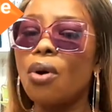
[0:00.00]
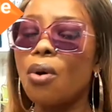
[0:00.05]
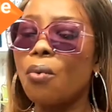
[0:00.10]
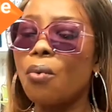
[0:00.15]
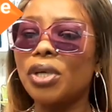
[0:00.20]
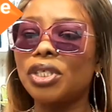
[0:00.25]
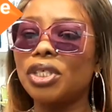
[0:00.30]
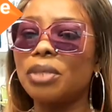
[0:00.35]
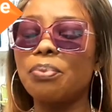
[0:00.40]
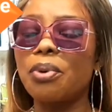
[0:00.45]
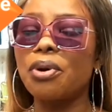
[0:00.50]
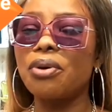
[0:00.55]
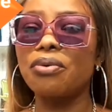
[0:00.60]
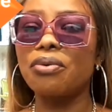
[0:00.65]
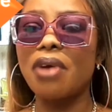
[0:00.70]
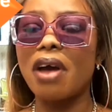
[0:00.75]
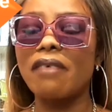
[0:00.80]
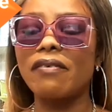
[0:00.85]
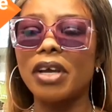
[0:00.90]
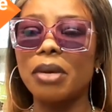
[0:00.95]
watching
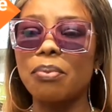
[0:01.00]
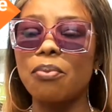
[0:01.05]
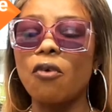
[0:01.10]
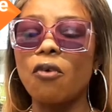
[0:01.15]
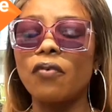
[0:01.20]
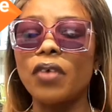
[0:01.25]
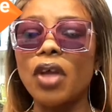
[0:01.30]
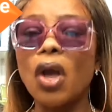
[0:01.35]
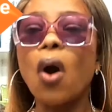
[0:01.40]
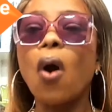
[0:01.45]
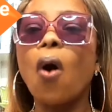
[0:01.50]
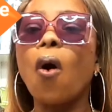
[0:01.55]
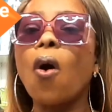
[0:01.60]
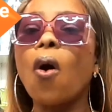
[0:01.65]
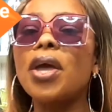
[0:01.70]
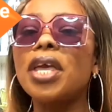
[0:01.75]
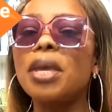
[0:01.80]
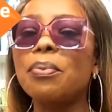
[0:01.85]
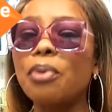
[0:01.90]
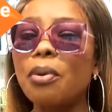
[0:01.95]
pornographic movie,
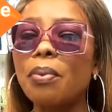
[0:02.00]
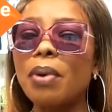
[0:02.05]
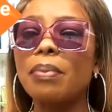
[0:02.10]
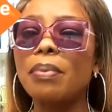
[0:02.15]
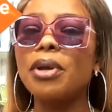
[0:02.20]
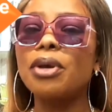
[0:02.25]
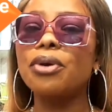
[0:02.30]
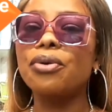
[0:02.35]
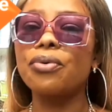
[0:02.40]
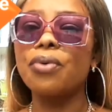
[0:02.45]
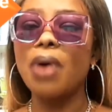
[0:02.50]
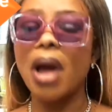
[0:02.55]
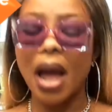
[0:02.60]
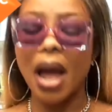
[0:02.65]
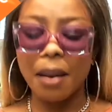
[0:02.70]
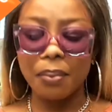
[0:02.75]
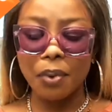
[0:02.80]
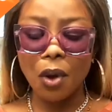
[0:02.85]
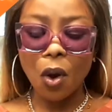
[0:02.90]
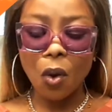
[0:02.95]
or he probably grew
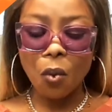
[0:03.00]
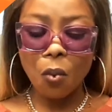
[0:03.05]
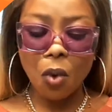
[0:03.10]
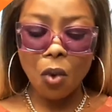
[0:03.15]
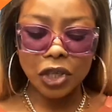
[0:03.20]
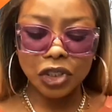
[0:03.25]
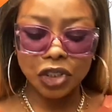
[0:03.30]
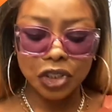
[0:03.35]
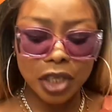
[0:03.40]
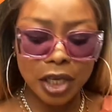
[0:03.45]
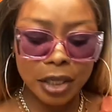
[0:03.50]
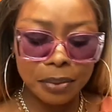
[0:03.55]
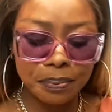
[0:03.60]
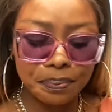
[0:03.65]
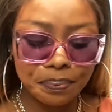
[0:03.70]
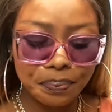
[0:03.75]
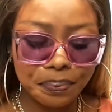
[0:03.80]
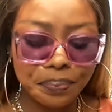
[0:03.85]
up watching